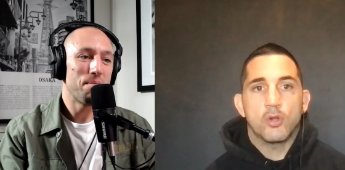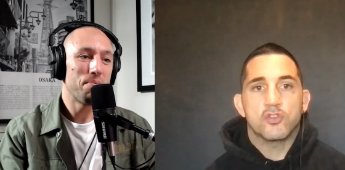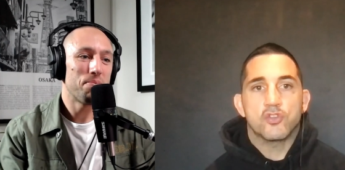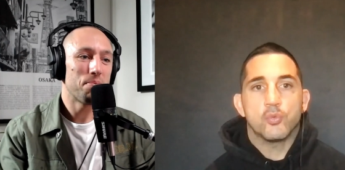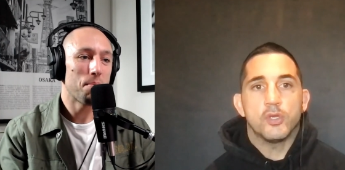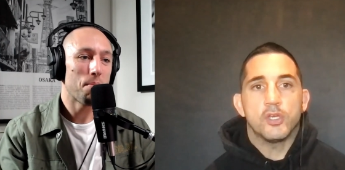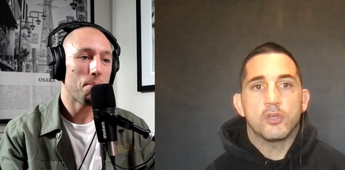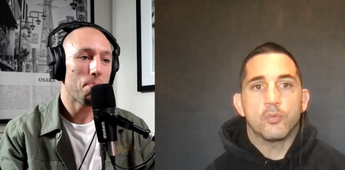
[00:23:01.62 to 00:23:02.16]

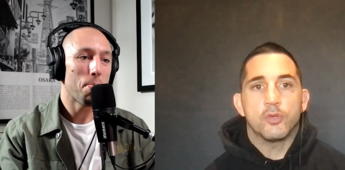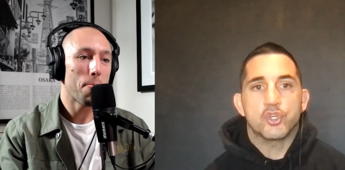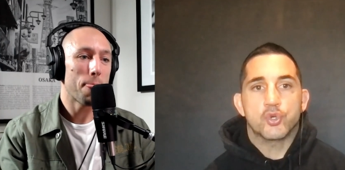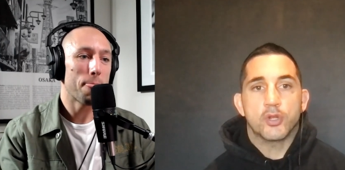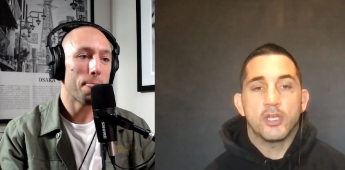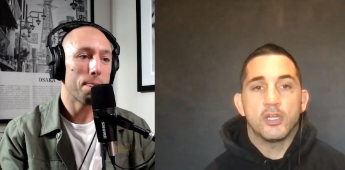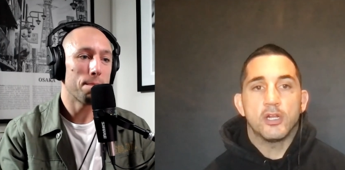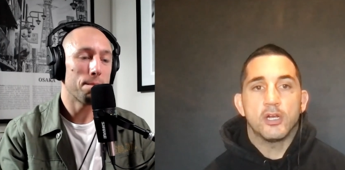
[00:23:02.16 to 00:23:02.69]
Speaker 1: once a week. We
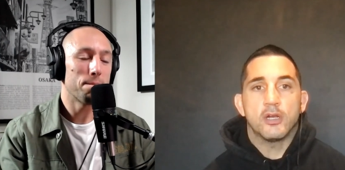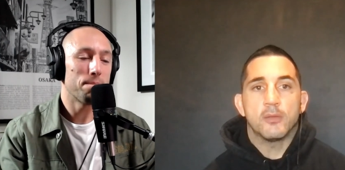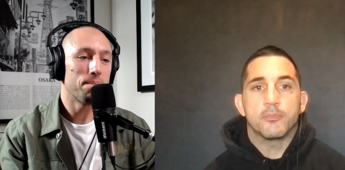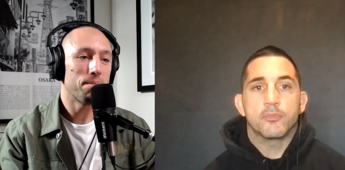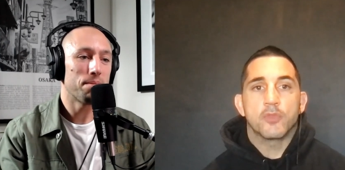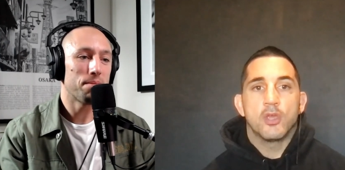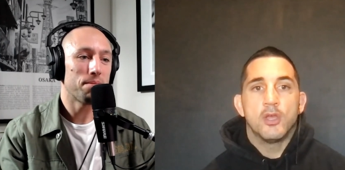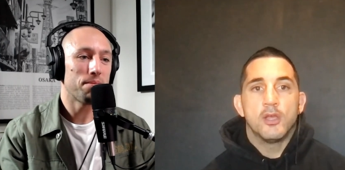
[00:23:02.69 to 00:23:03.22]
train
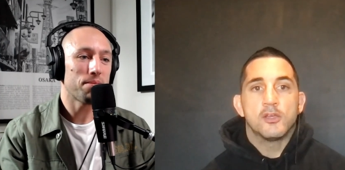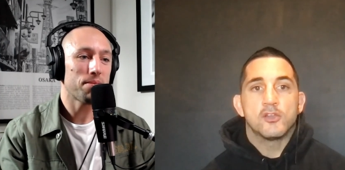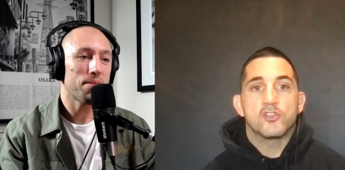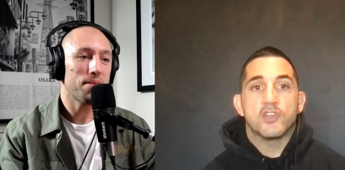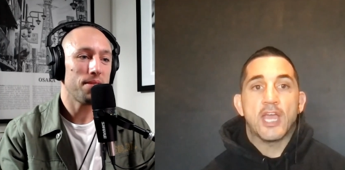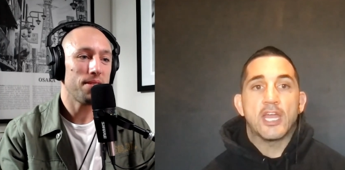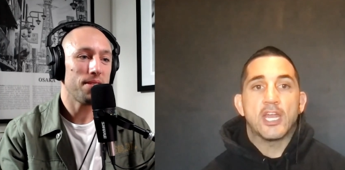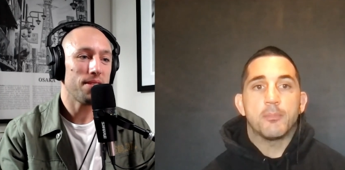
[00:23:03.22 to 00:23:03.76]
um,
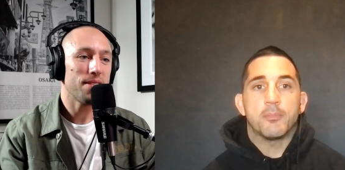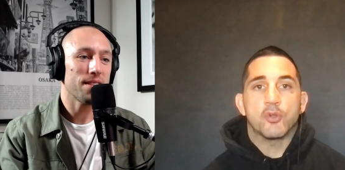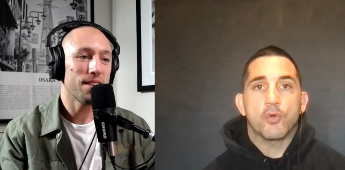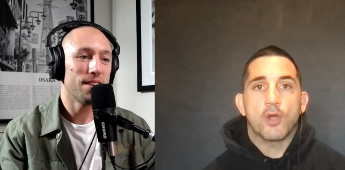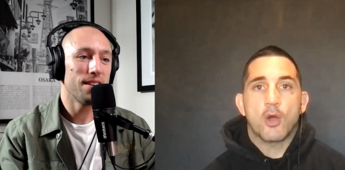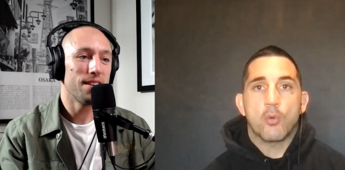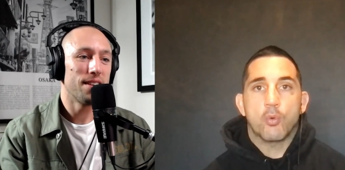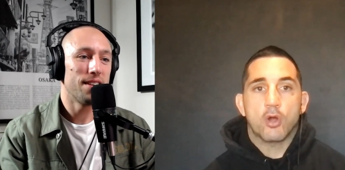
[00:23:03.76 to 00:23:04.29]
stand up and
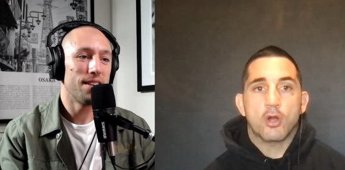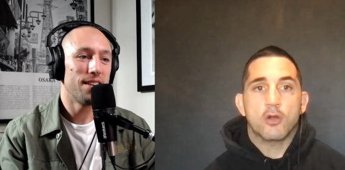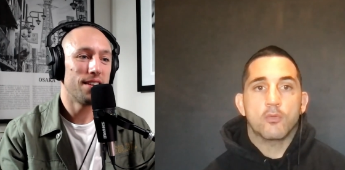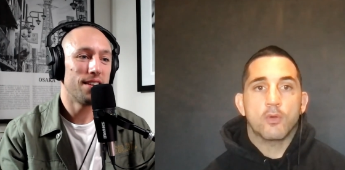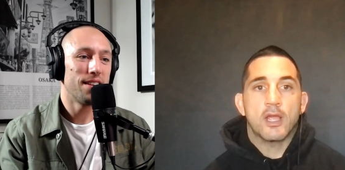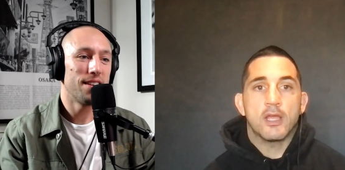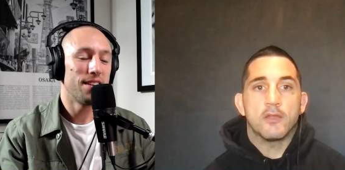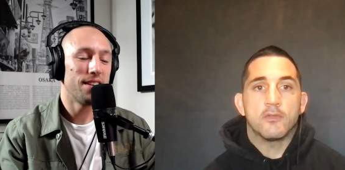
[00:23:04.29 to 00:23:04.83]
groundwork,
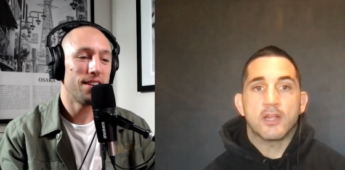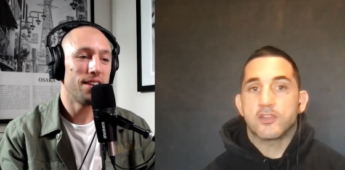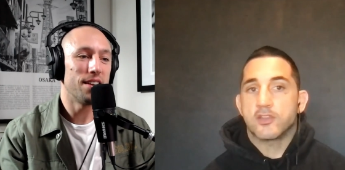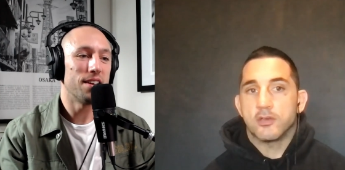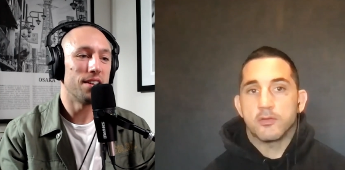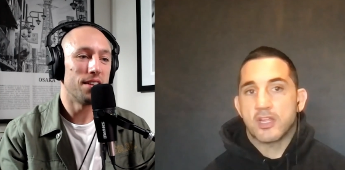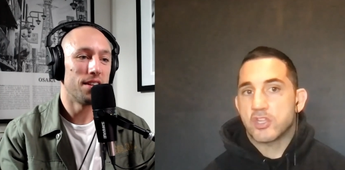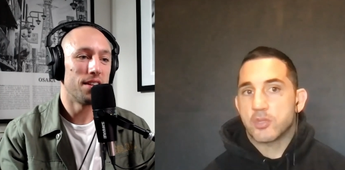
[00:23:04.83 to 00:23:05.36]
Right.
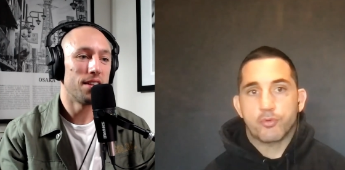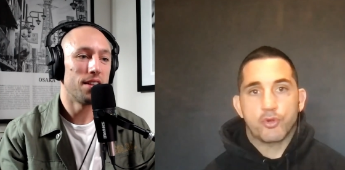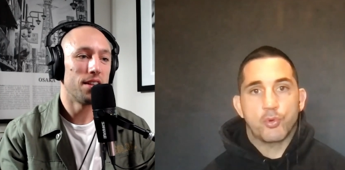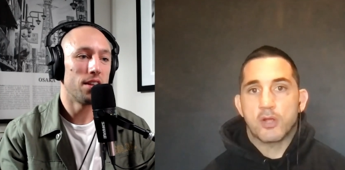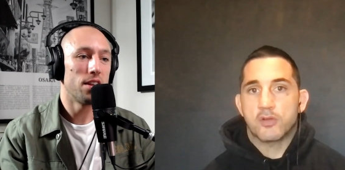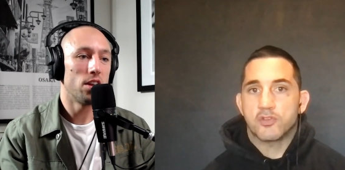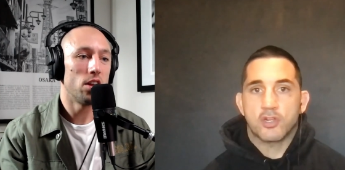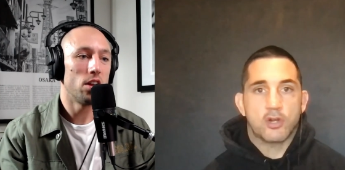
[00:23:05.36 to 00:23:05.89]
That's a that's a
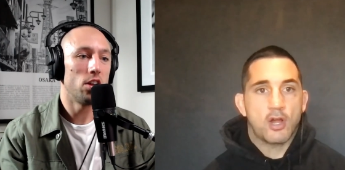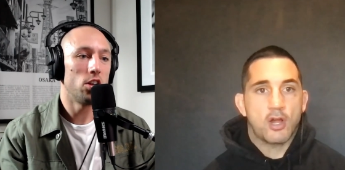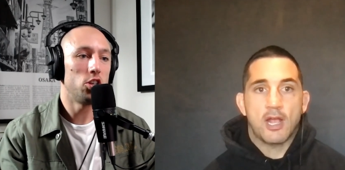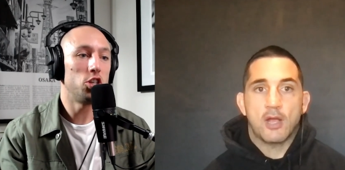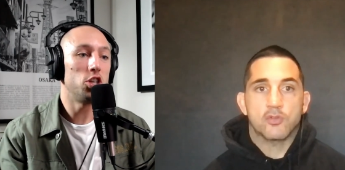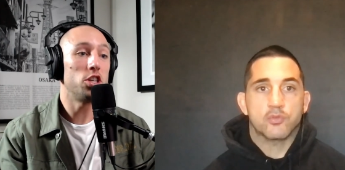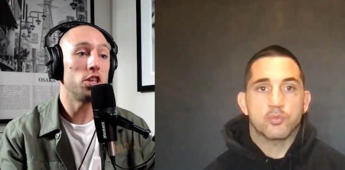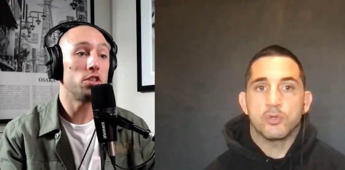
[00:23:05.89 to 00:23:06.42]
prerequisite at our
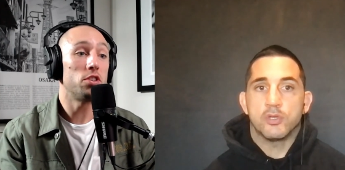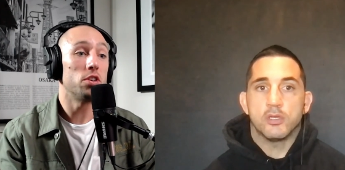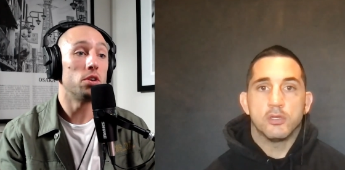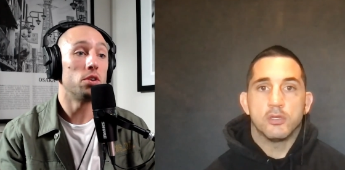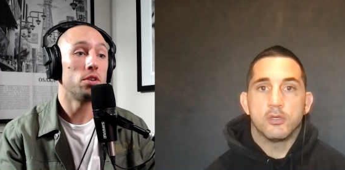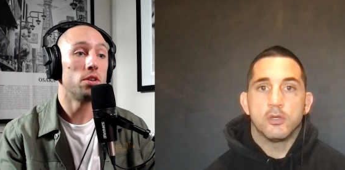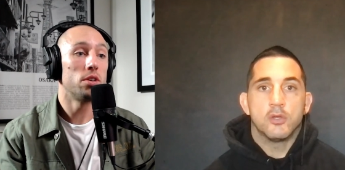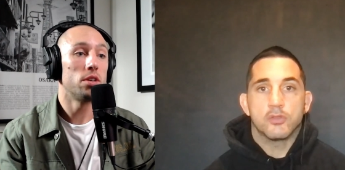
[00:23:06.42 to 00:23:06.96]
house. Jiu
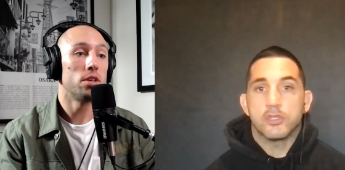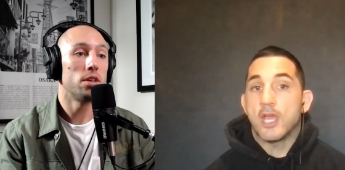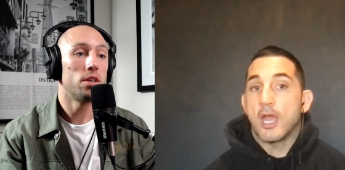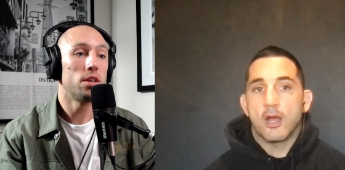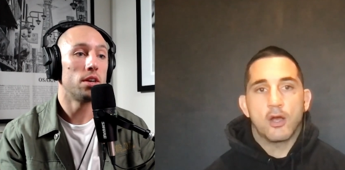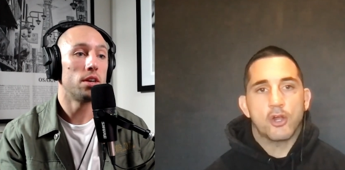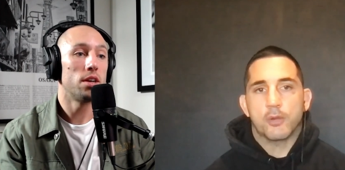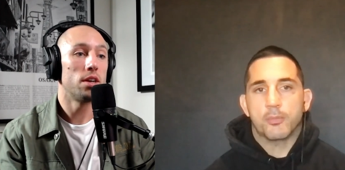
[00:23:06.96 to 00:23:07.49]
Jitsu.
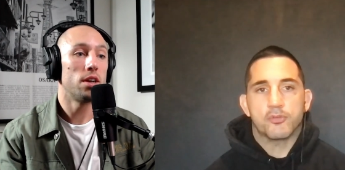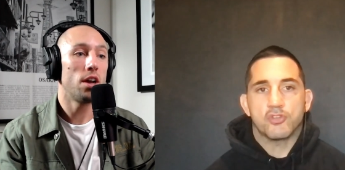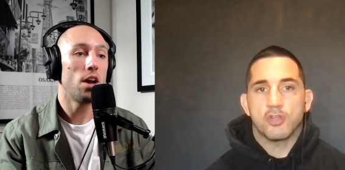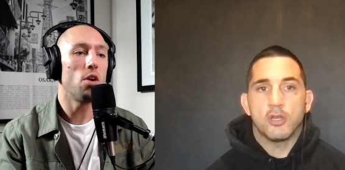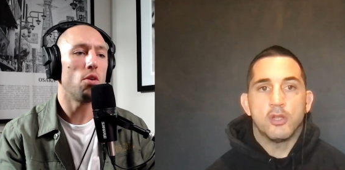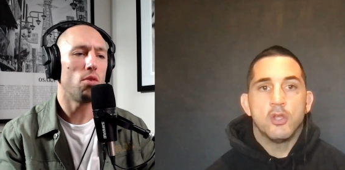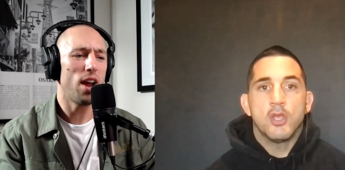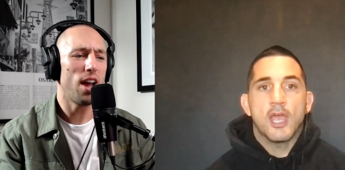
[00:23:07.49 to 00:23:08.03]
Yeah, hundred percent.
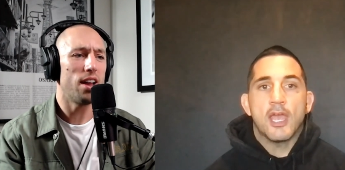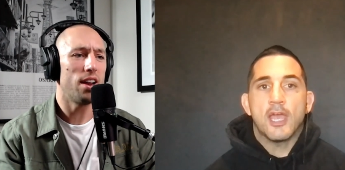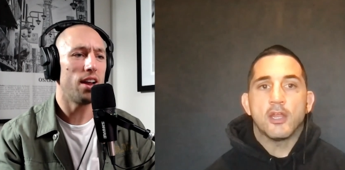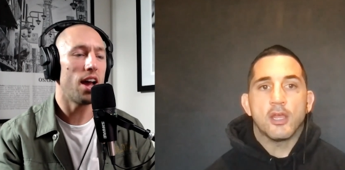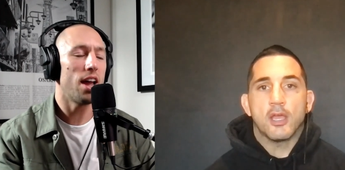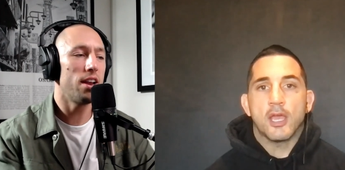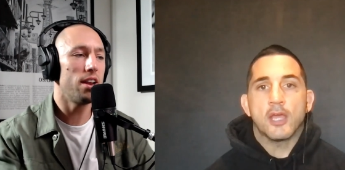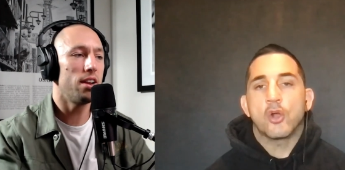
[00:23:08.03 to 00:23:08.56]
Oh, rad!
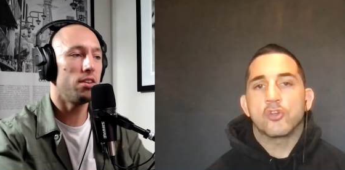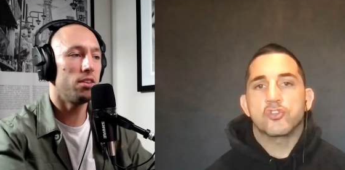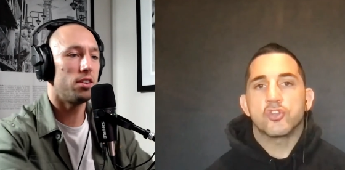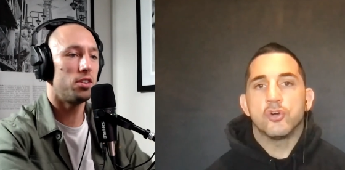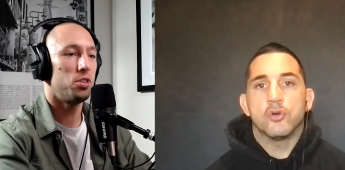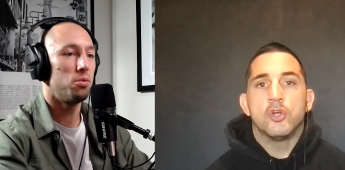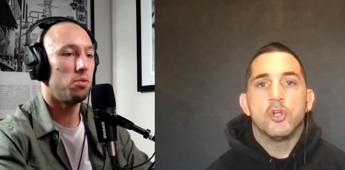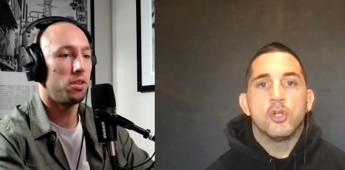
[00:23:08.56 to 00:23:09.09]
And, I didn't know
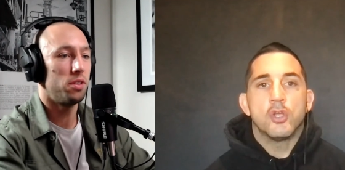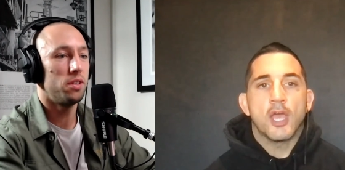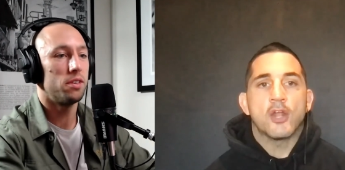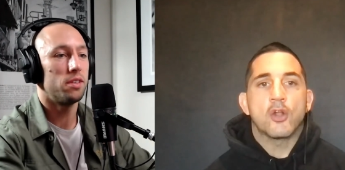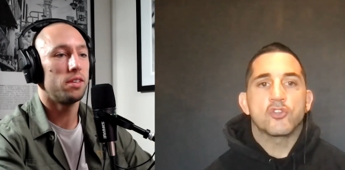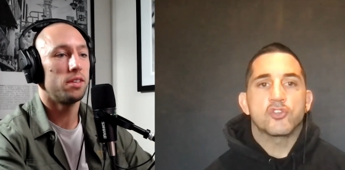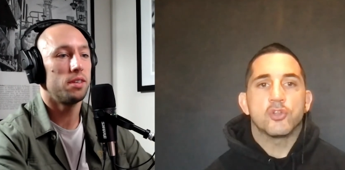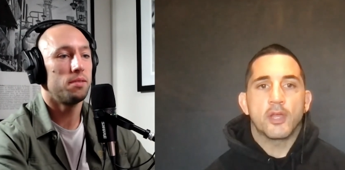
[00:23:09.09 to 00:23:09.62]
also, too.
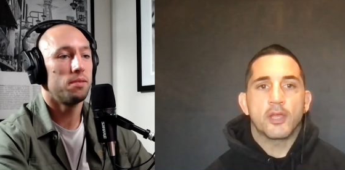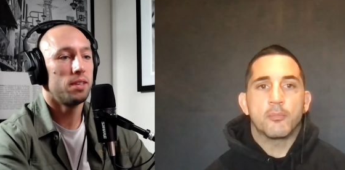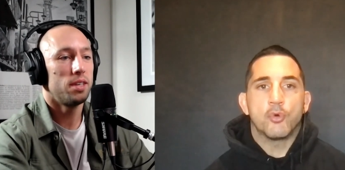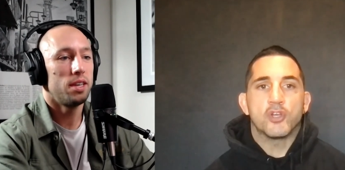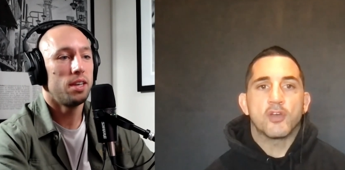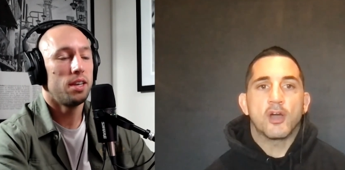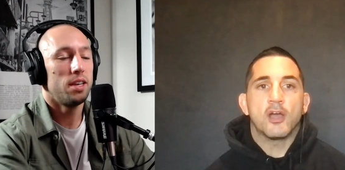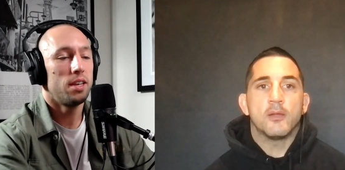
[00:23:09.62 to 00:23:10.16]
And also like
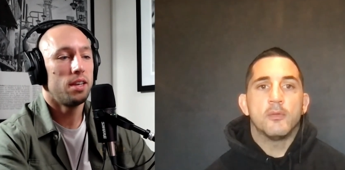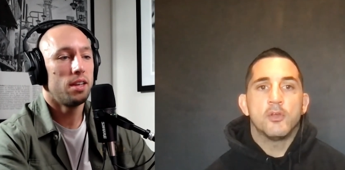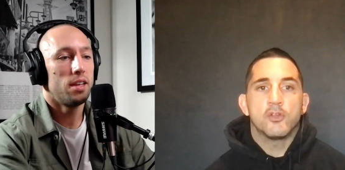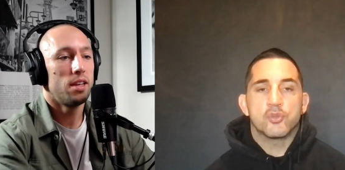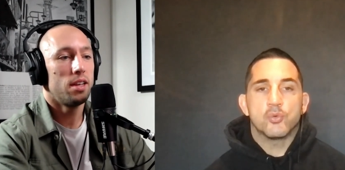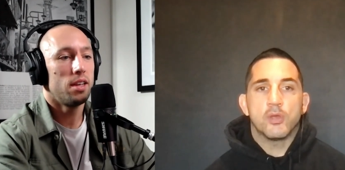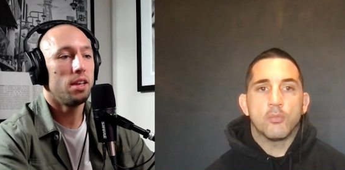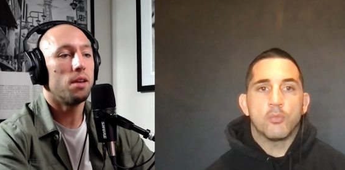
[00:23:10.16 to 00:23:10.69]
Muay Thai.
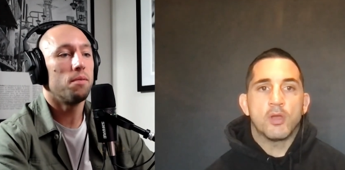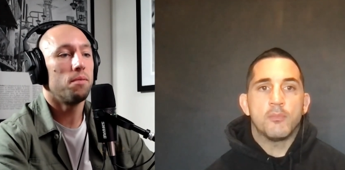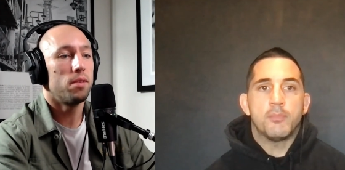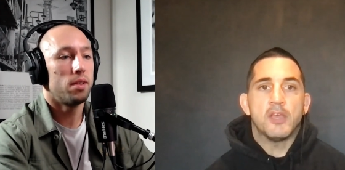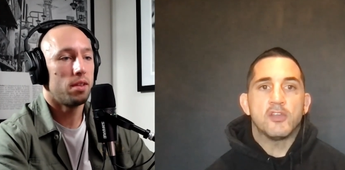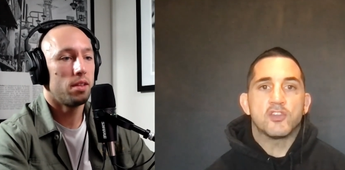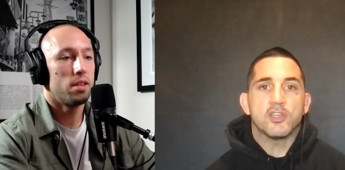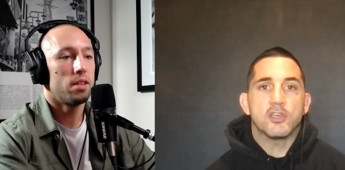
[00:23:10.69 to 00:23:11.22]
So we, yep. we
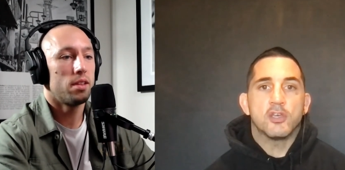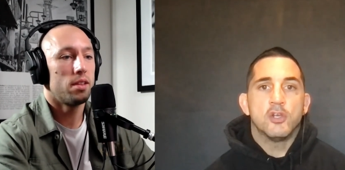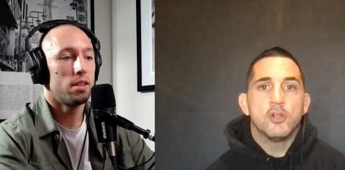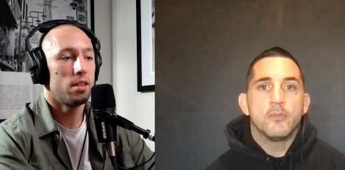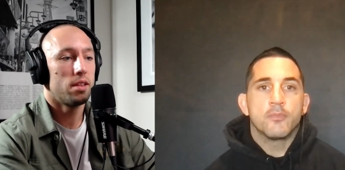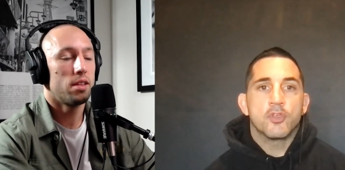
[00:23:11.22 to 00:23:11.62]
have basic